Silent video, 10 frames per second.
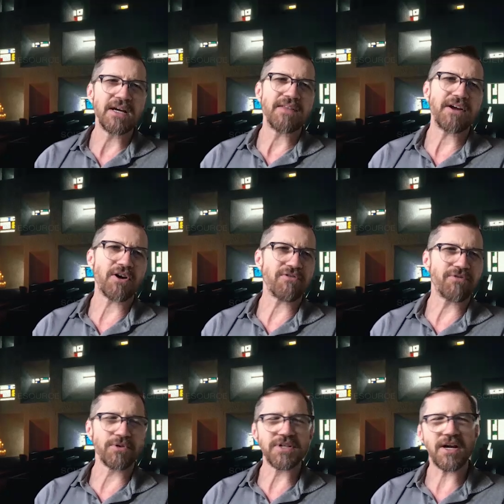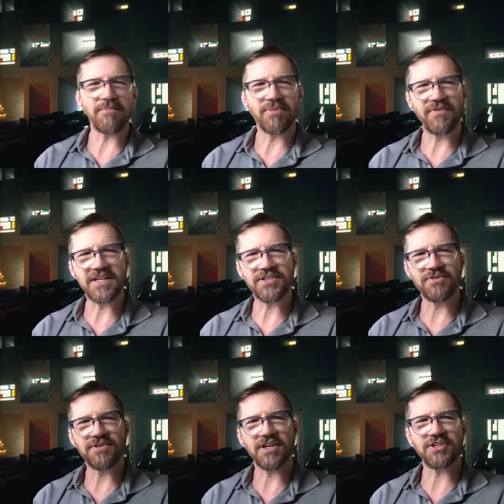There are full-time
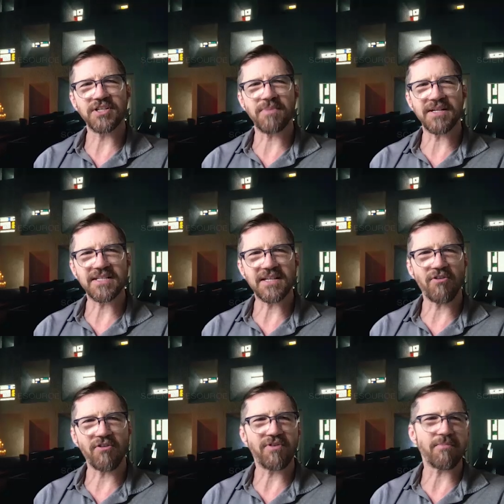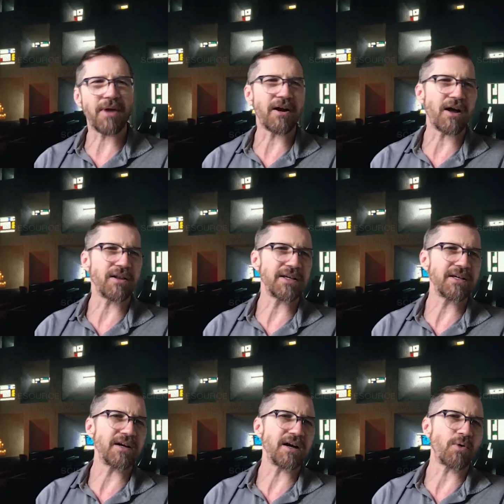professors such as myself, my
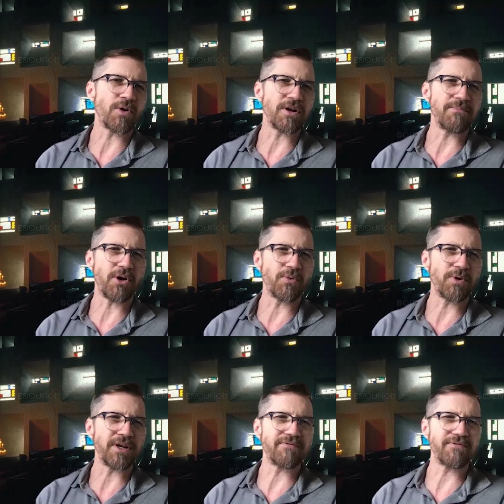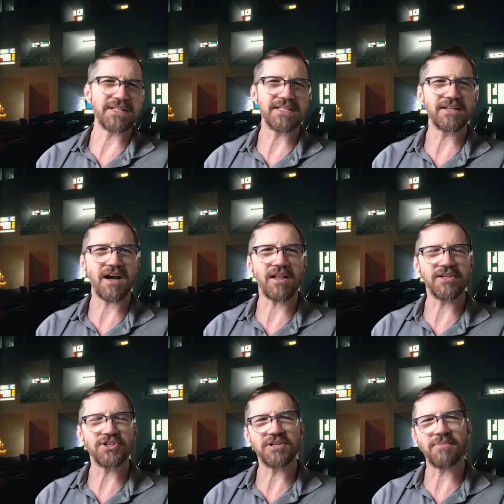colleague Courtney Baldwin at Valencia
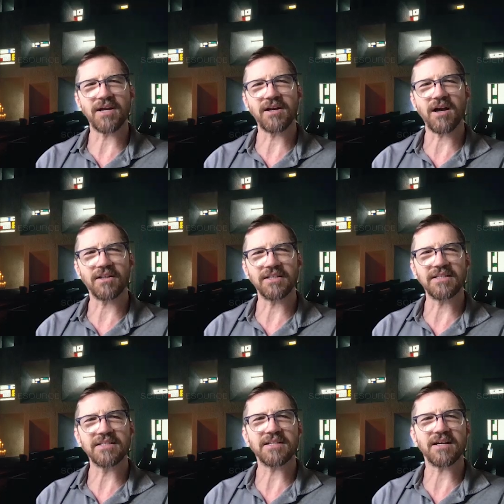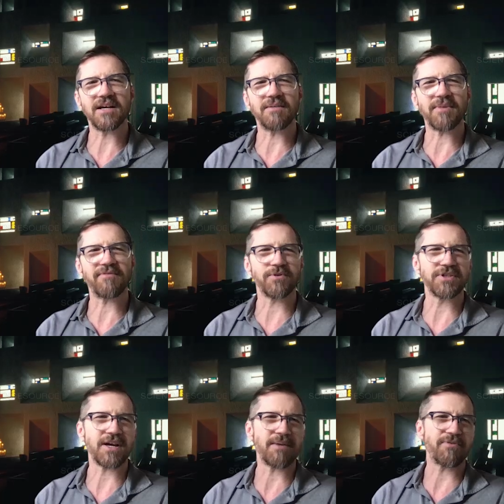College, and my colleagues, my
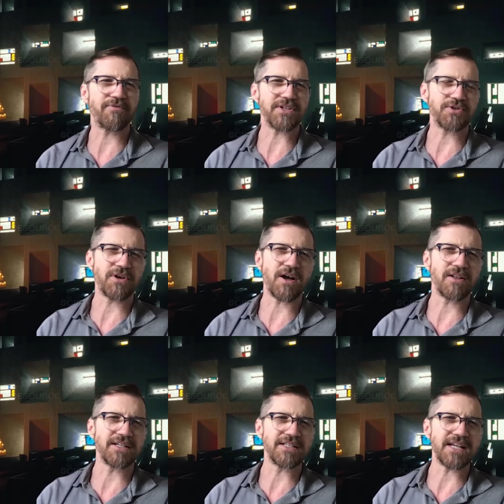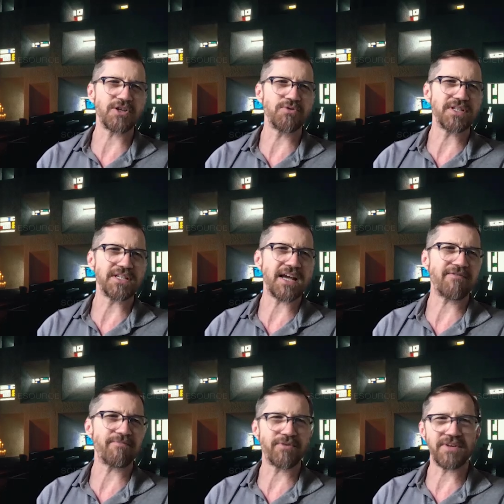full-time professor colleagues at UCF,
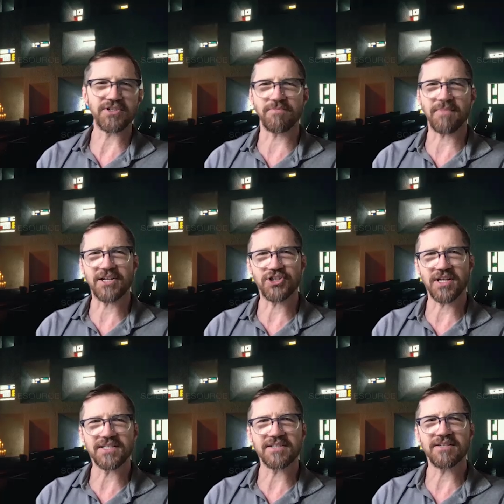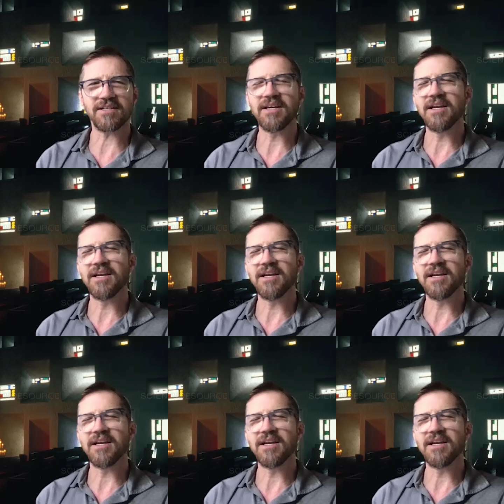Professor Matt Johnson